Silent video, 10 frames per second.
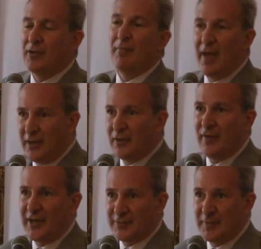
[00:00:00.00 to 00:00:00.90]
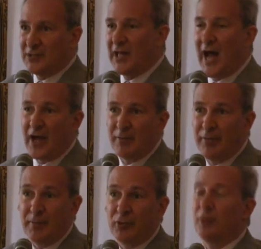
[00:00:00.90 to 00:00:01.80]
to make investments, to hire
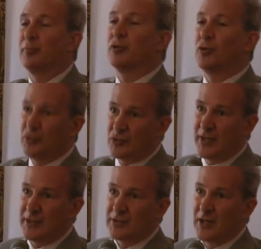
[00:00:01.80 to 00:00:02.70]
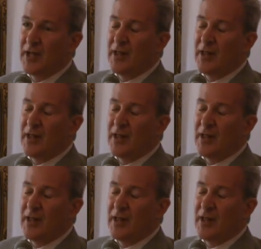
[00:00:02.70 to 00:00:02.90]
people, to produce things.